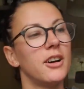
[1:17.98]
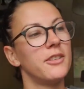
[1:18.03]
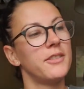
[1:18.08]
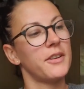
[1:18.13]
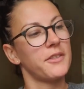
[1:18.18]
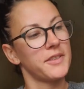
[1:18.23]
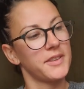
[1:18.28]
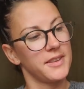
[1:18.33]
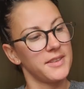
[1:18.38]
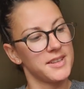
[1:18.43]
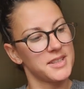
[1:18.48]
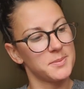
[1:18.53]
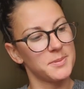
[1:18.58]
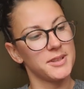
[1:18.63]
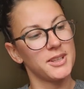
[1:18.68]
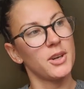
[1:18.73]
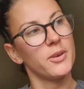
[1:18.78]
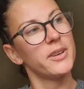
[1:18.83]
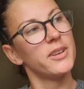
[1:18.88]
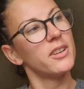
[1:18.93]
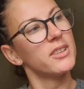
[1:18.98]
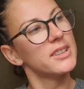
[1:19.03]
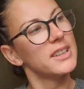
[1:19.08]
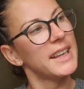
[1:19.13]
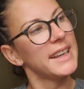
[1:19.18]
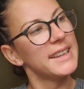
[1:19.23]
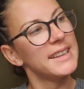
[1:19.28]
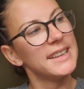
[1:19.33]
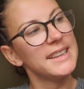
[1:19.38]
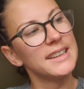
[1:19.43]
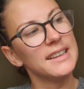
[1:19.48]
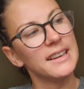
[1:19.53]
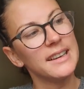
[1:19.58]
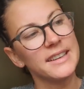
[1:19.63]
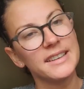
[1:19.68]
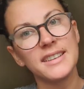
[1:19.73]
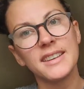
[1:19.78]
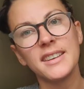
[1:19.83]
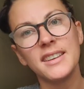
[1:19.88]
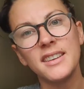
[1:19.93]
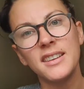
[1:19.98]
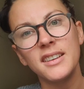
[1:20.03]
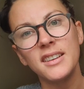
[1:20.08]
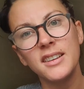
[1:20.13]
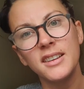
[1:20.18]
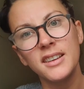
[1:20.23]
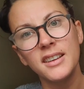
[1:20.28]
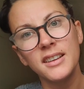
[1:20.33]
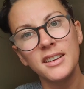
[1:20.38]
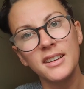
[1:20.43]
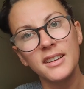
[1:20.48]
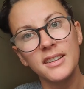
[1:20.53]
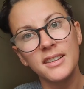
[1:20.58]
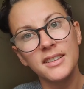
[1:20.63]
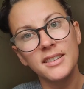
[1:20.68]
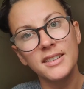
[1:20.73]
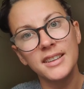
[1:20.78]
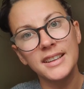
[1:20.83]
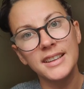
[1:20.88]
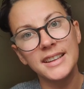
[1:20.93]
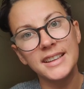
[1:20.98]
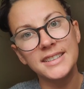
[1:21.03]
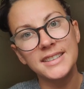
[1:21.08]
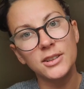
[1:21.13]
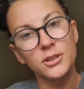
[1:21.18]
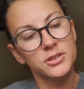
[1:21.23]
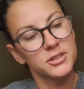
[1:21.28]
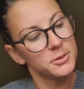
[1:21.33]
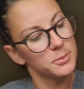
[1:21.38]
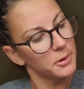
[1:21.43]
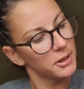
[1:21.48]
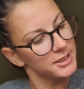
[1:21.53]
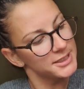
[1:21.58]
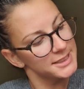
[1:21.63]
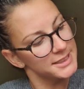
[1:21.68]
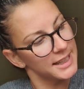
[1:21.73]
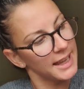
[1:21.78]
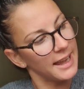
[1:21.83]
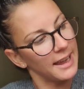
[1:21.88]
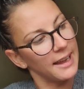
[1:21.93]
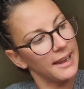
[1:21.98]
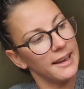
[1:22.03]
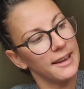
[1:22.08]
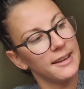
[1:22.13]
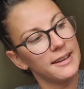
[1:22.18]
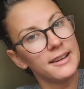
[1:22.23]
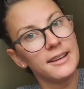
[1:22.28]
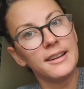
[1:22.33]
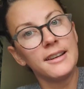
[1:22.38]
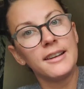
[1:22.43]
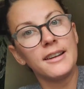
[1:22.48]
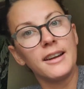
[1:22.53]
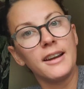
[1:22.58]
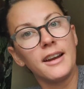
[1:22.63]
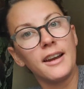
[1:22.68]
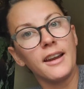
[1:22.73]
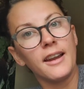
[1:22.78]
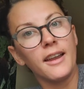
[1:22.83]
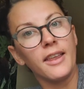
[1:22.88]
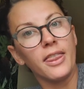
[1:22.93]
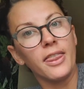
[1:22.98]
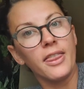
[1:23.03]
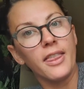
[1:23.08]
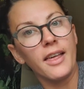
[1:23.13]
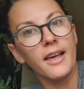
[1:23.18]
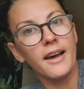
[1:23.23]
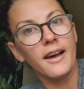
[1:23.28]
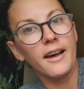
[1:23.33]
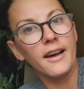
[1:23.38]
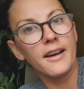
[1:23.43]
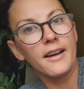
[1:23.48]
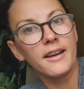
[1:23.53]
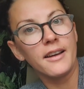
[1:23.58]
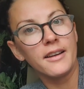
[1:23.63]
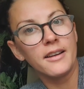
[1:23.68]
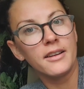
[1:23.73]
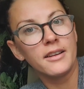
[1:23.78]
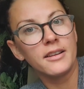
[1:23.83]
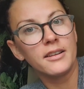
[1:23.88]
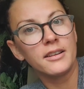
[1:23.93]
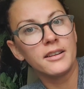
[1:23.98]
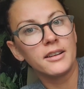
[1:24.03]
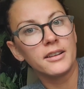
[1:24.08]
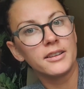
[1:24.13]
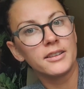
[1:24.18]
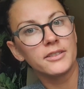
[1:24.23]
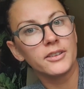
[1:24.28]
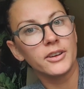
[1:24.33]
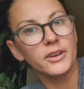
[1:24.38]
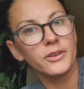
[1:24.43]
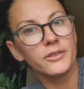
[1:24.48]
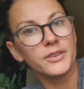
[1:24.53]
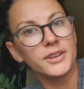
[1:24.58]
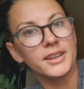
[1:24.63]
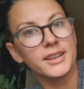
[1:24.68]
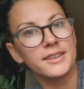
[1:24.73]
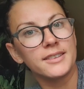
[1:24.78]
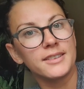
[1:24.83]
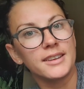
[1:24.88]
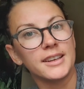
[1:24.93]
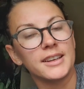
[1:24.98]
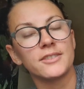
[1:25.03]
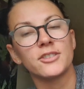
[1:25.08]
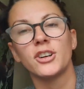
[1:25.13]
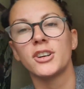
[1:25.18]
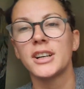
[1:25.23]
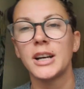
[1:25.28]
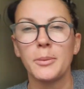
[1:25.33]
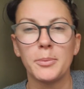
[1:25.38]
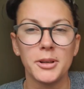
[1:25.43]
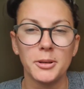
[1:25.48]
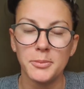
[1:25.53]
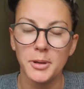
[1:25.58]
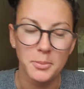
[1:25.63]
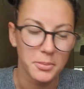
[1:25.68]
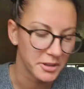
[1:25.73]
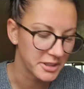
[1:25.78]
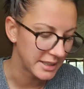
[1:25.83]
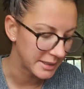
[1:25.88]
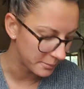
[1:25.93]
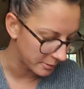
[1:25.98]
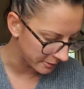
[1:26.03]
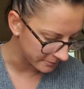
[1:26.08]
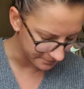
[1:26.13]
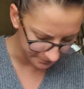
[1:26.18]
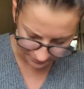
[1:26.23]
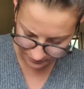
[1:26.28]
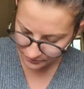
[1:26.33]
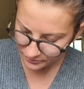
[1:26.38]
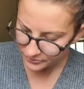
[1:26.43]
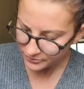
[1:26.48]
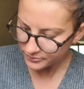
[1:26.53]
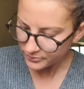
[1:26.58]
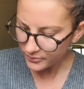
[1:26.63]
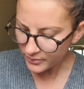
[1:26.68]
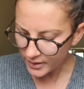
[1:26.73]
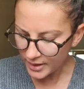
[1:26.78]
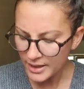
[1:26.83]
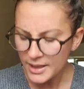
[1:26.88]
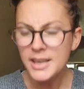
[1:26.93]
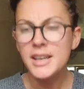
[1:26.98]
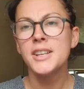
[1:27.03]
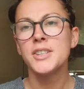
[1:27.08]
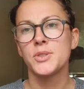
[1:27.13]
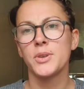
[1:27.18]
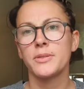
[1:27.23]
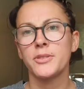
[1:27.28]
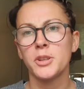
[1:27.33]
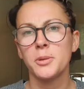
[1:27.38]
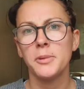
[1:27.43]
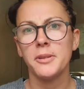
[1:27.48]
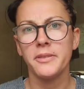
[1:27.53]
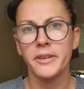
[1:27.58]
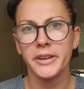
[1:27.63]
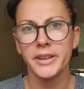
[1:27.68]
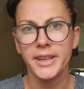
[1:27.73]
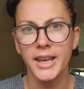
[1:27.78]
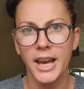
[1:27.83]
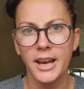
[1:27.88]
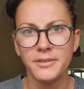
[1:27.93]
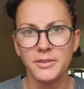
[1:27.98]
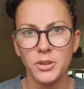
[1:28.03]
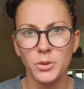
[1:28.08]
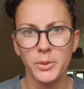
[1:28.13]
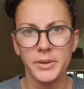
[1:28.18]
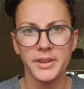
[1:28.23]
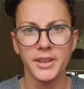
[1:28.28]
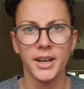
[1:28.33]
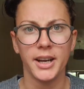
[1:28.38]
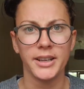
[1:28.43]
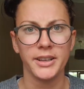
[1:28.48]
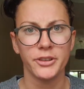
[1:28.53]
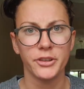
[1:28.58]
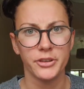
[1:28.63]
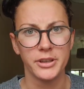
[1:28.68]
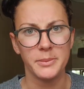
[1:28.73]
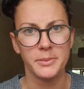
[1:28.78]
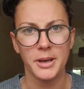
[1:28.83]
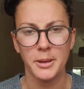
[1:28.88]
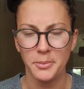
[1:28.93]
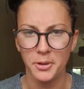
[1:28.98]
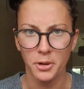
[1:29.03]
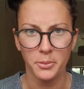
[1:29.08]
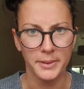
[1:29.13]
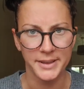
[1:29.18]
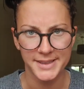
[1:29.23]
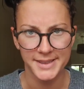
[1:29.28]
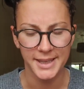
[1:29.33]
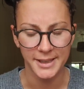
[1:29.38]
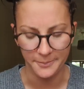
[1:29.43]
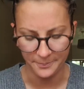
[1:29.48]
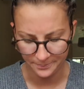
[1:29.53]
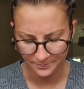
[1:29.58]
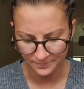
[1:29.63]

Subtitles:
of everything that's been going on lately, like, see these little spots there and there. I don't know if you can see, and I've got a couple on my body, but so I've got to be very careful with the kind of cream that I put on my skin.